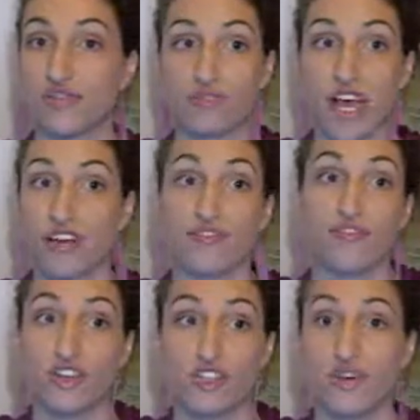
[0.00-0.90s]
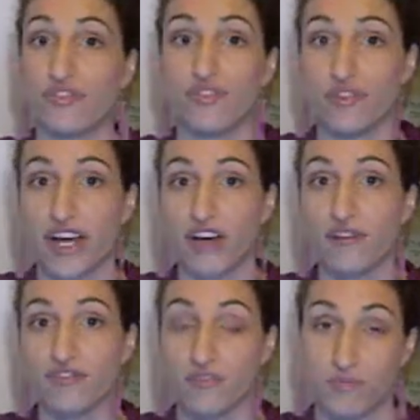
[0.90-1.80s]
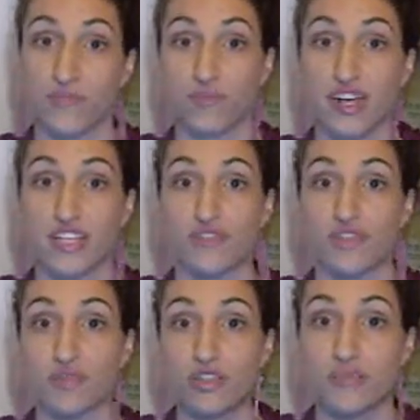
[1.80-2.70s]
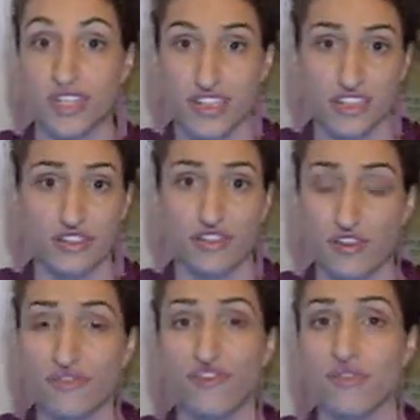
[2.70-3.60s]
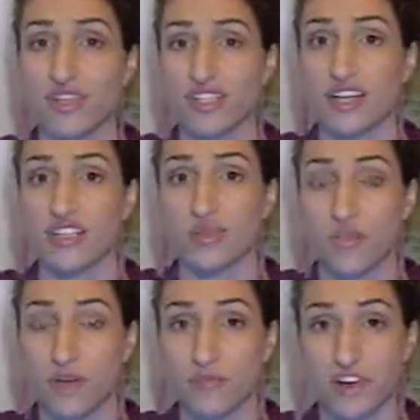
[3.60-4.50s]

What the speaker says: kind of falls off the radar from the rest of the world because he's so focused on this one